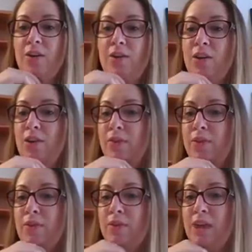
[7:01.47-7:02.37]
know if it was
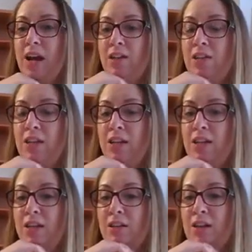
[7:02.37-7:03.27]
a
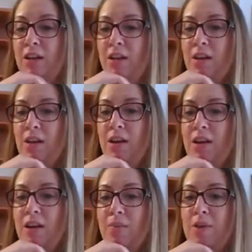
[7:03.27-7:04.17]
reaction,
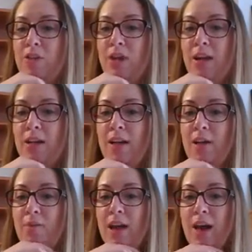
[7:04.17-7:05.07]
but trying to help
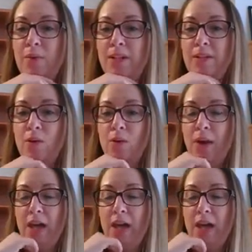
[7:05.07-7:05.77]
the owies go away.